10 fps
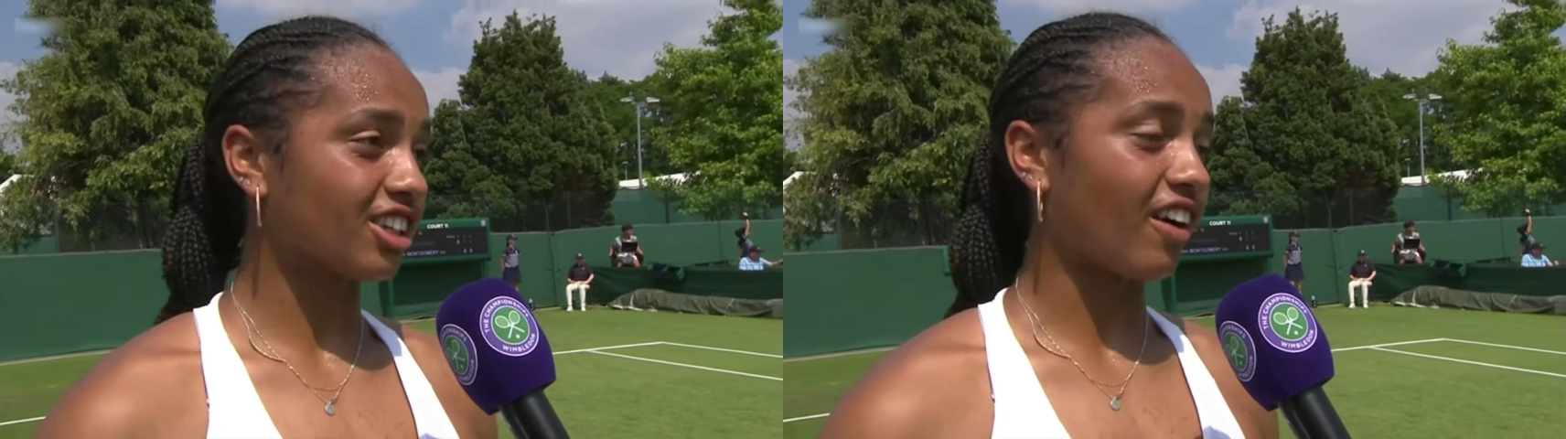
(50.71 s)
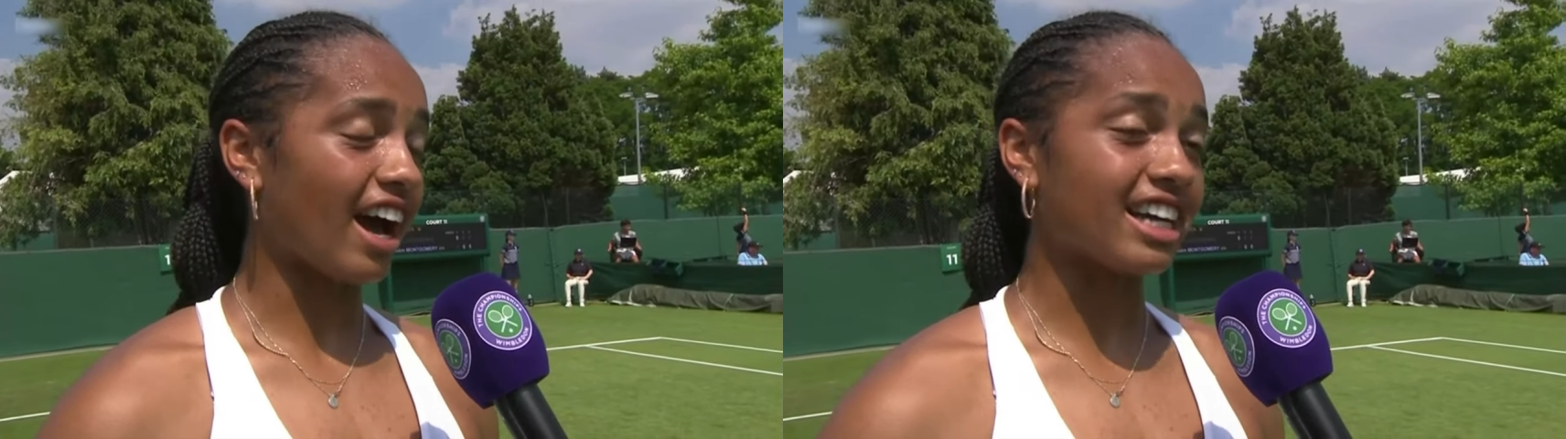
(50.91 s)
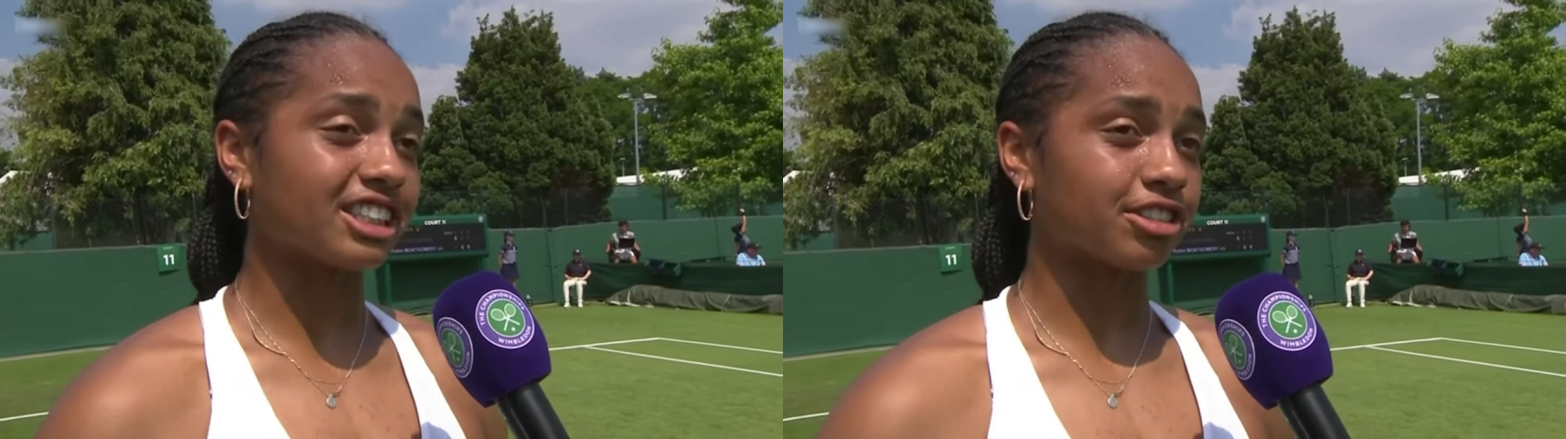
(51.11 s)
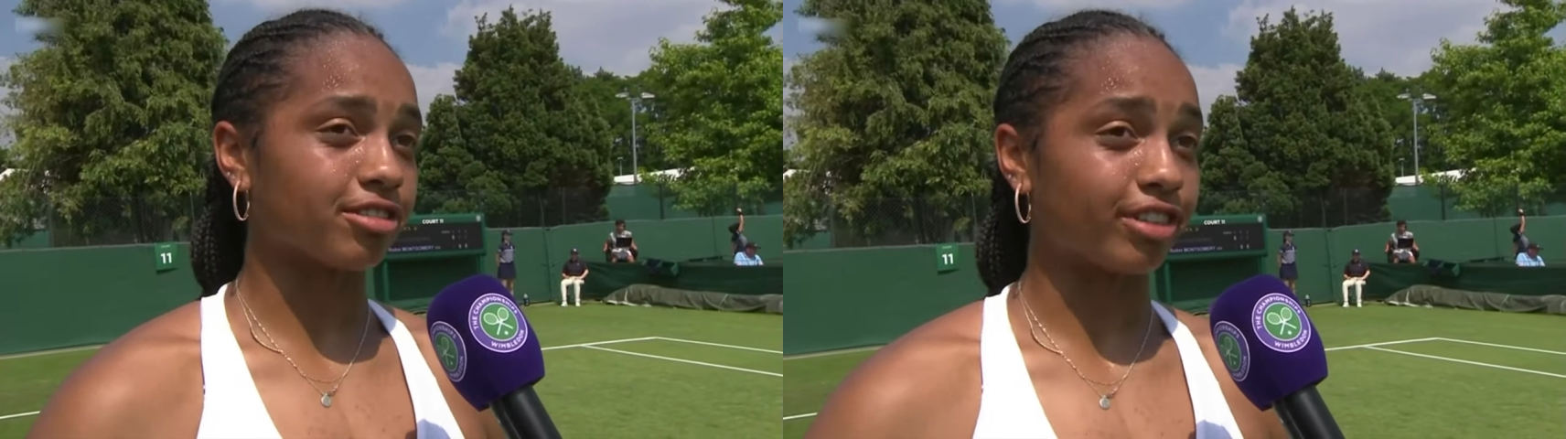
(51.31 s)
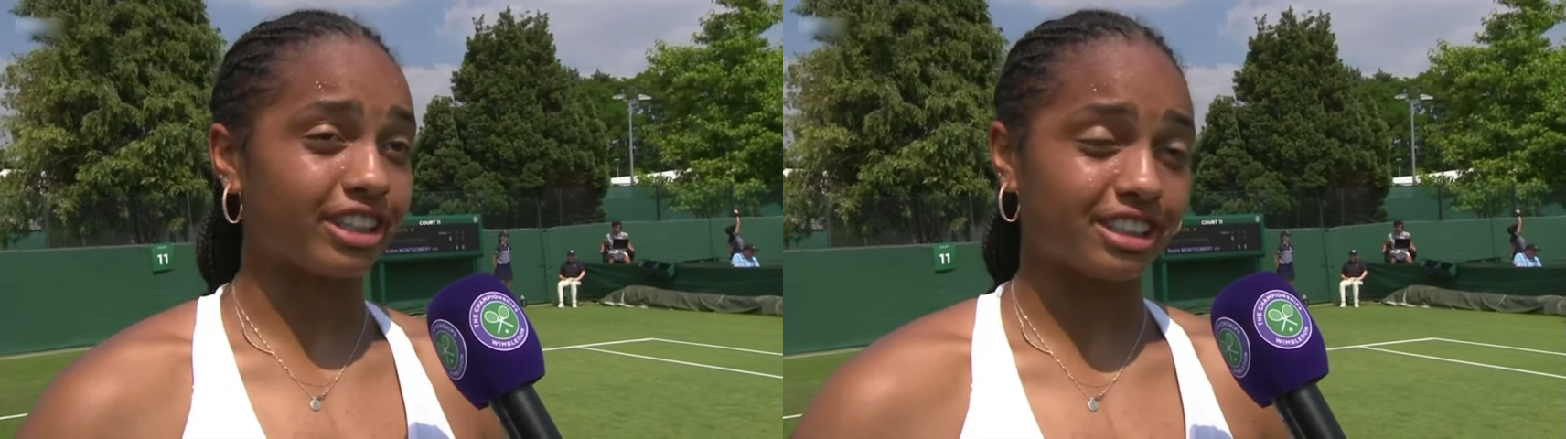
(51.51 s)
So I had to
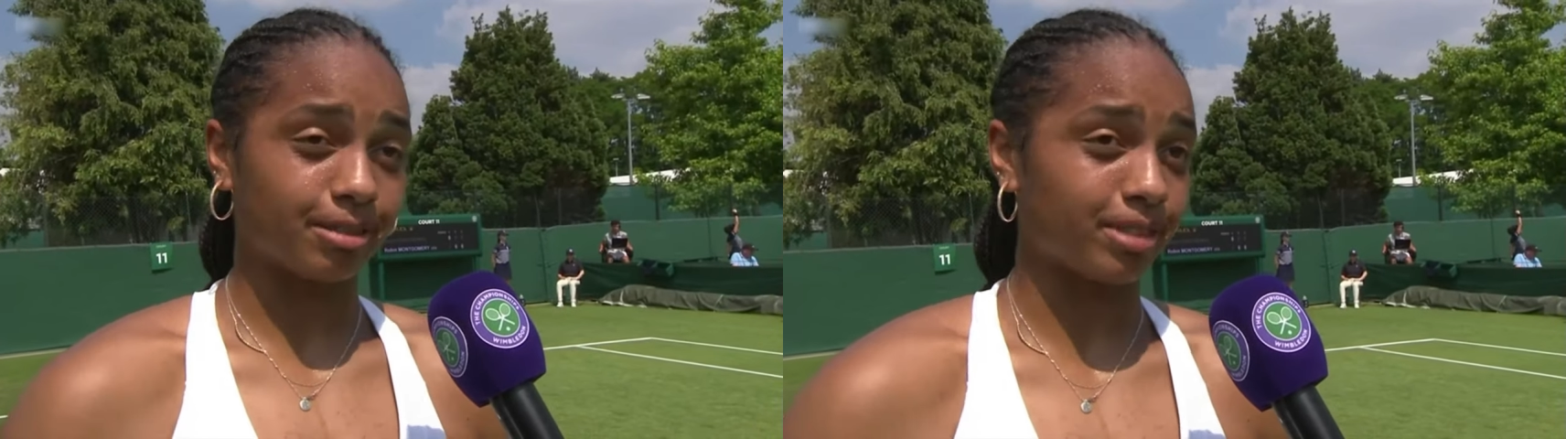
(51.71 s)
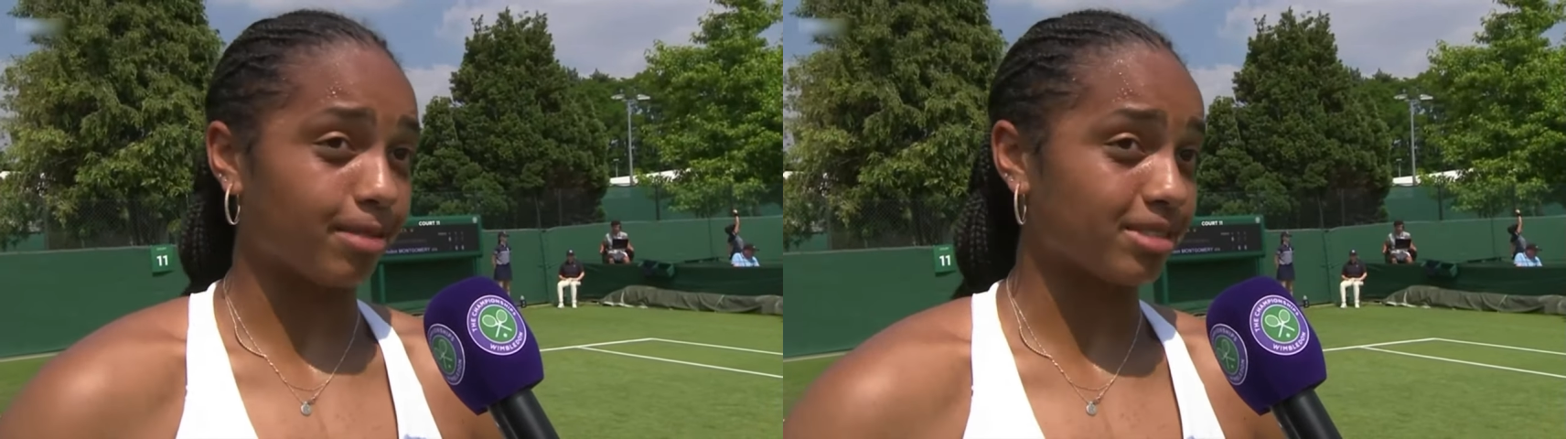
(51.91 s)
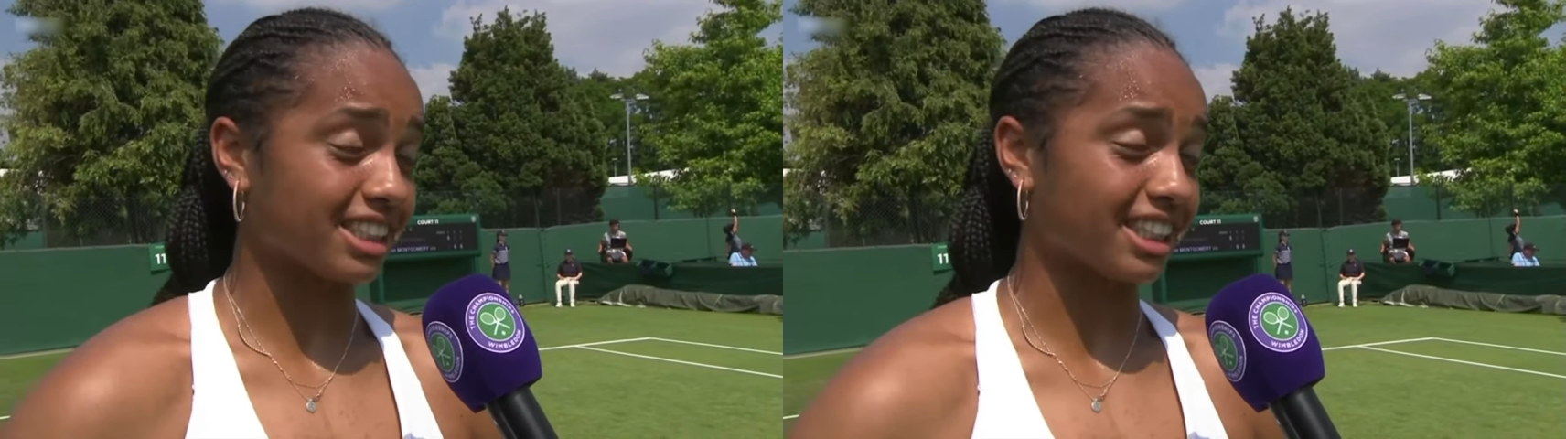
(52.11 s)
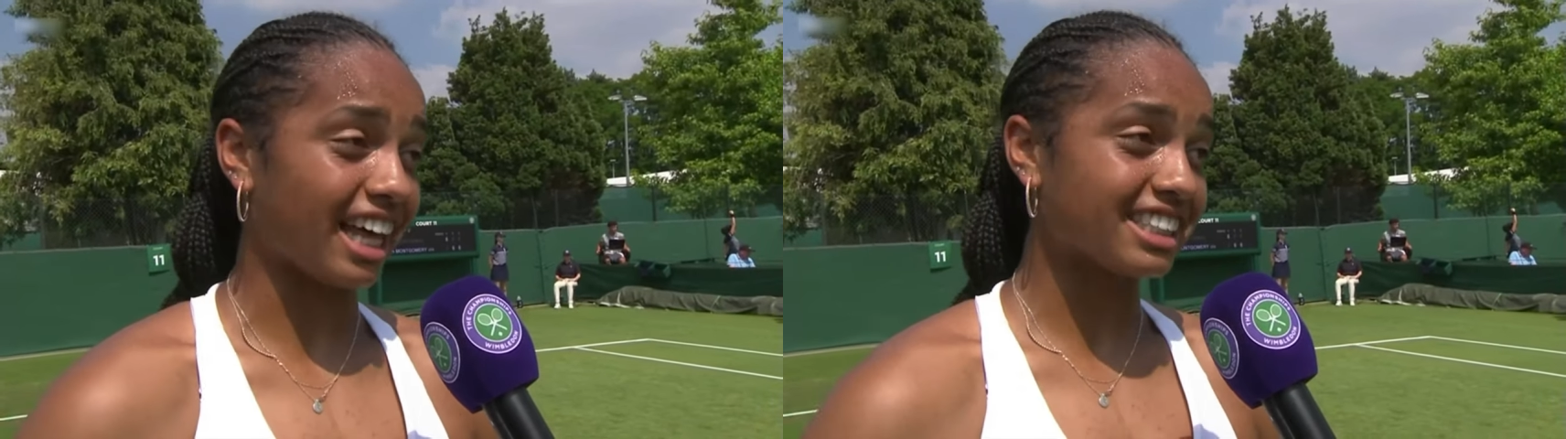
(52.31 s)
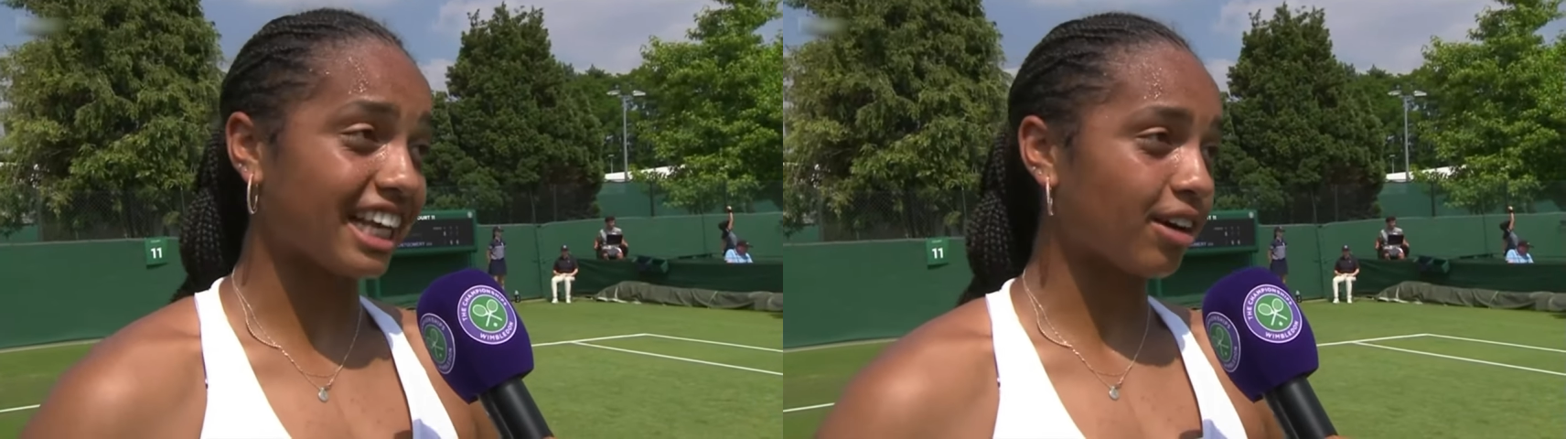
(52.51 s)
revert sometimes to
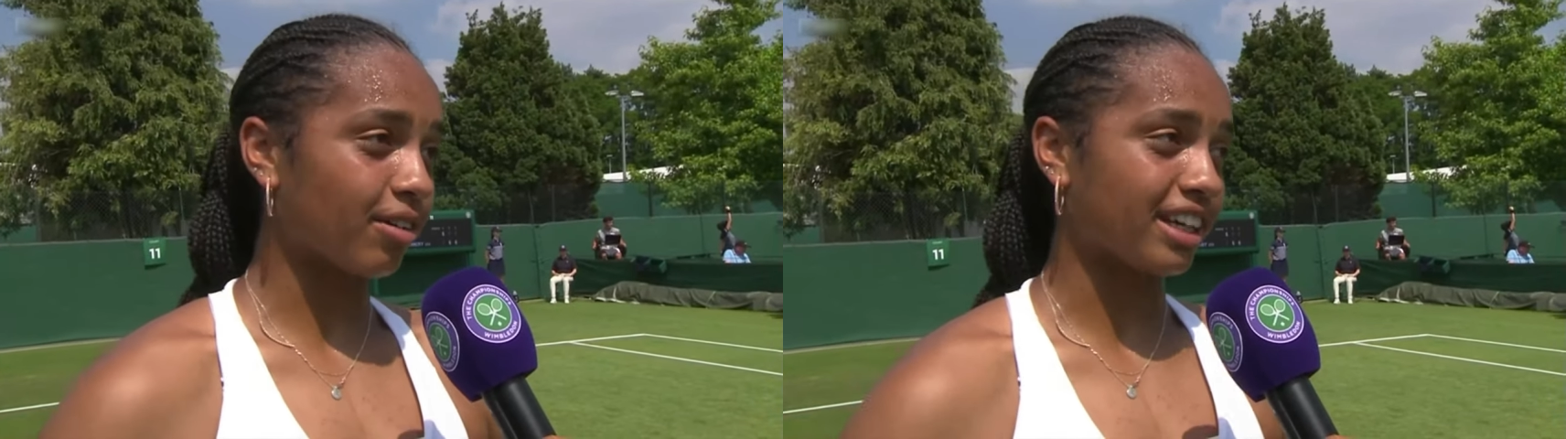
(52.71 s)
slicing,